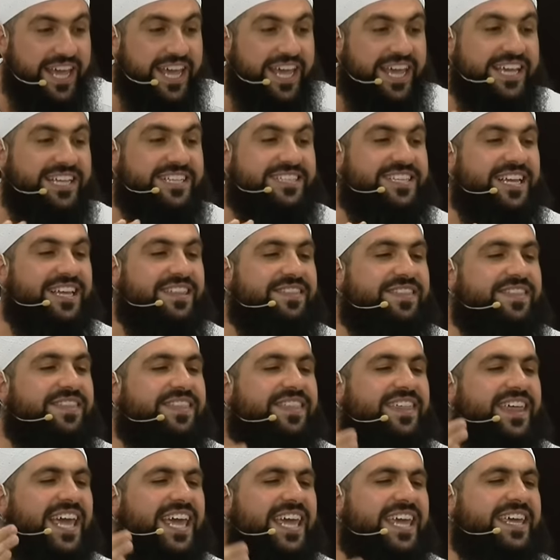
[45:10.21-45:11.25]
He said
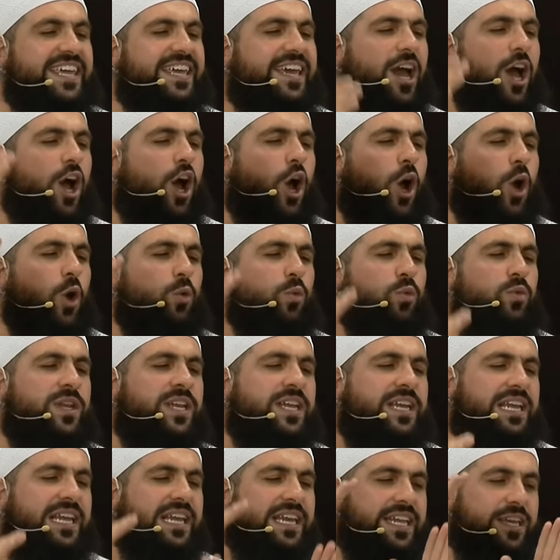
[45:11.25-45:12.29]
they
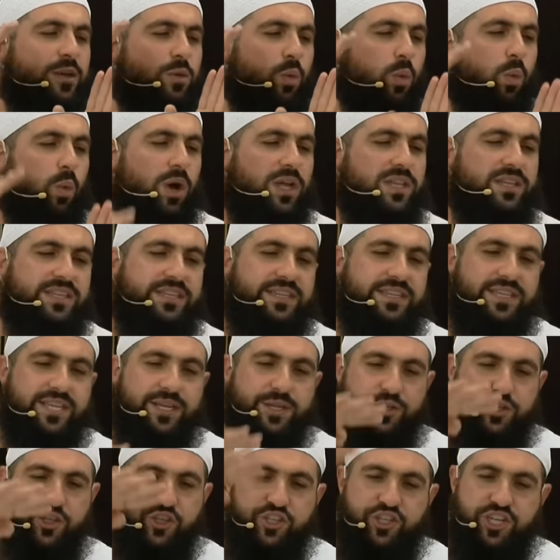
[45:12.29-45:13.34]
only
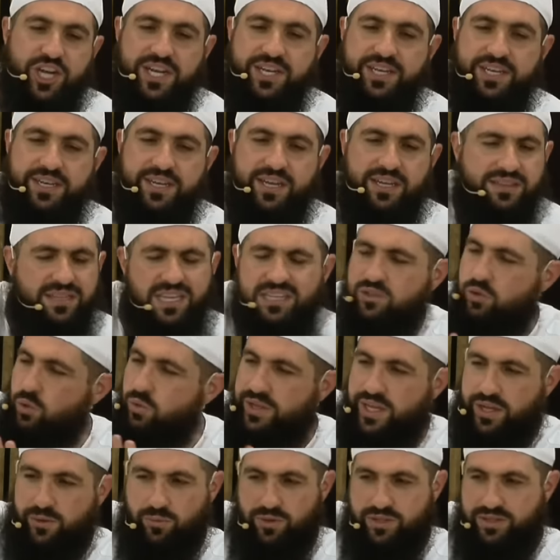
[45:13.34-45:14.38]
wanted Jannah. That's all
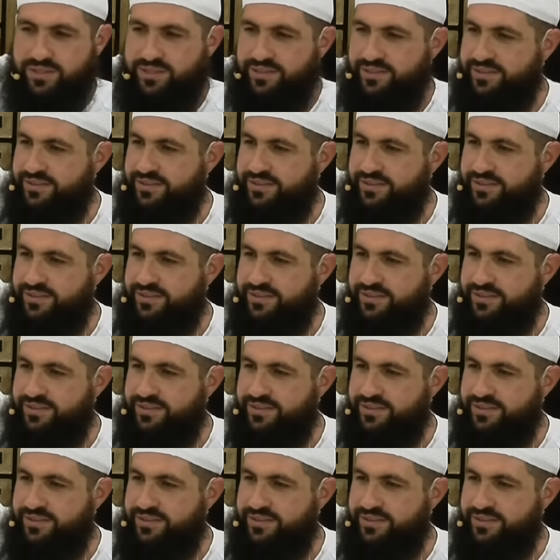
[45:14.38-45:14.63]
they wanted.